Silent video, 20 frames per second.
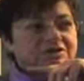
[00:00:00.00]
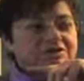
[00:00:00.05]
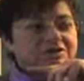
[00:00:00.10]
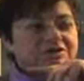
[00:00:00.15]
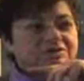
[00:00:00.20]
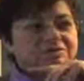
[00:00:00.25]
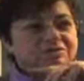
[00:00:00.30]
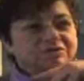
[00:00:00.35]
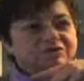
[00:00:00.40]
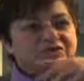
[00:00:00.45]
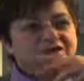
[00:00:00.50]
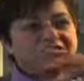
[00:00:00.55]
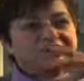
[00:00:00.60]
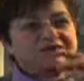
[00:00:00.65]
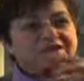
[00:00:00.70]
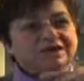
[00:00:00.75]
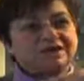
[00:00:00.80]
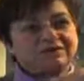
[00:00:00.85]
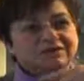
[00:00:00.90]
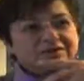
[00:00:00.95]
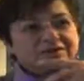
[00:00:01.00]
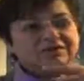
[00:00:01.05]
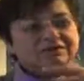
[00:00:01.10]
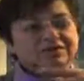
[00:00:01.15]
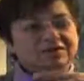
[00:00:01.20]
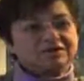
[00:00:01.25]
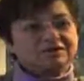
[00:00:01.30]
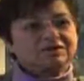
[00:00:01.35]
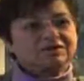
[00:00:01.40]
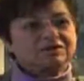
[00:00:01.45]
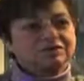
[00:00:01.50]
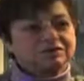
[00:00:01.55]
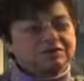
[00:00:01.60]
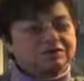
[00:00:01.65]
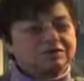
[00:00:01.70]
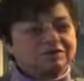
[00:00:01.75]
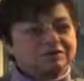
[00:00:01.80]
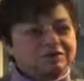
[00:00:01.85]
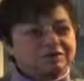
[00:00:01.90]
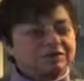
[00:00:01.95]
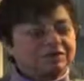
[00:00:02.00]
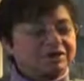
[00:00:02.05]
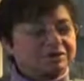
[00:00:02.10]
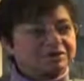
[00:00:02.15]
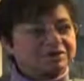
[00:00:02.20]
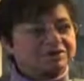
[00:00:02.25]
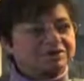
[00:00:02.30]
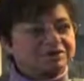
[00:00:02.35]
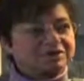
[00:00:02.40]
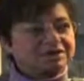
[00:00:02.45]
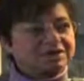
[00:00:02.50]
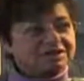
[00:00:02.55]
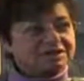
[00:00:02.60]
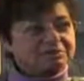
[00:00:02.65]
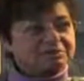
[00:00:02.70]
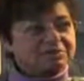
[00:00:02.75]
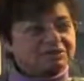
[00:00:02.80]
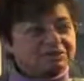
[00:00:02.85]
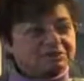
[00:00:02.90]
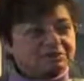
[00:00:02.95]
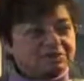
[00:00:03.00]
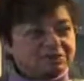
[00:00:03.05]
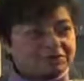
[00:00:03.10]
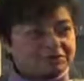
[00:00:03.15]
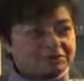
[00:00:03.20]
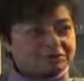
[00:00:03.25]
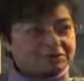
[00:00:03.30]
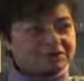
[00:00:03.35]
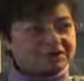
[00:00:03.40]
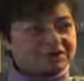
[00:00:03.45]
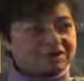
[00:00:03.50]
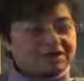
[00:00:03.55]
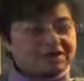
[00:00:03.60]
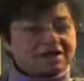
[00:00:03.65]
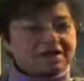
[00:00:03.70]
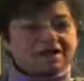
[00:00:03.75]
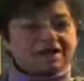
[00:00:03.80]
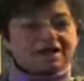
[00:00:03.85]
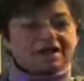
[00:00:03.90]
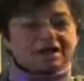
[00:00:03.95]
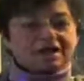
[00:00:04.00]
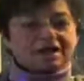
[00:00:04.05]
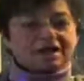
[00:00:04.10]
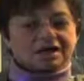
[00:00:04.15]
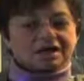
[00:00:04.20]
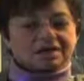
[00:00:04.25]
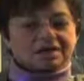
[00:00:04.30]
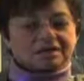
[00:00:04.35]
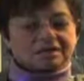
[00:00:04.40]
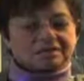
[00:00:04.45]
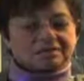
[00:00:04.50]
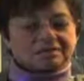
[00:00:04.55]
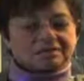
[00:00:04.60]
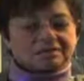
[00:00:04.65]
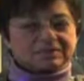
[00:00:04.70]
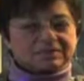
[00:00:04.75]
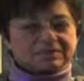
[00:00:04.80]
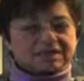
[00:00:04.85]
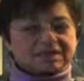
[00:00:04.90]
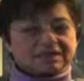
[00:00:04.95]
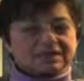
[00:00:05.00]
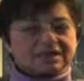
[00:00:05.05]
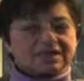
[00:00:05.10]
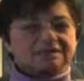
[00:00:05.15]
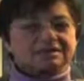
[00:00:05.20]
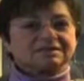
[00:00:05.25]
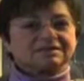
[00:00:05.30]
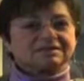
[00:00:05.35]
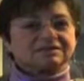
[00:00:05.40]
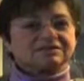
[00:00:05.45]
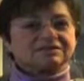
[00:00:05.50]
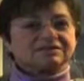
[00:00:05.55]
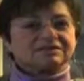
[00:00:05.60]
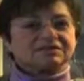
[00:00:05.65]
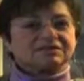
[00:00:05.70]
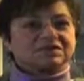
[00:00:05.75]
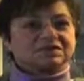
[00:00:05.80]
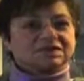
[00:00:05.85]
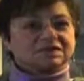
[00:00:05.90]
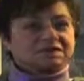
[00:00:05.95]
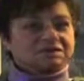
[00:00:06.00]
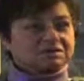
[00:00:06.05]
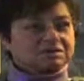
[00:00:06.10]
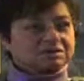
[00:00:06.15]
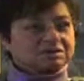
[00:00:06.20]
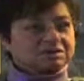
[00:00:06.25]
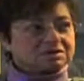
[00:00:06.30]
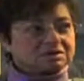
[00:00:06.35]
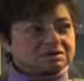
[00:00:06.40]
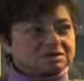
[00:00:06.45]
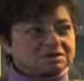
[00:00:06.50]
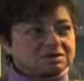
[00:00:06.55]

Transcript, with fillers: Uh, straight narrative tells a story with arbitrary line break poems. Um, I like a sense of sound.